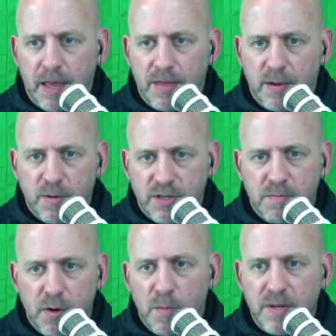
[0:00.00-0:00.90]
there were
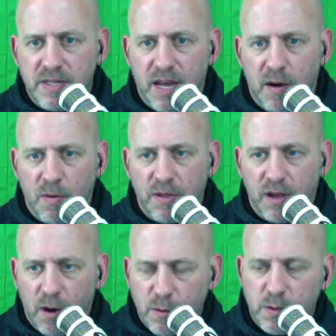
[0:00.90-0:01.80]
some moments now where the
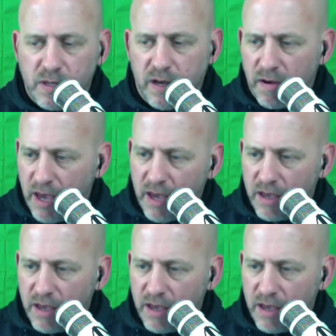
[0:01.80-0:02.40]
coach was like, okay,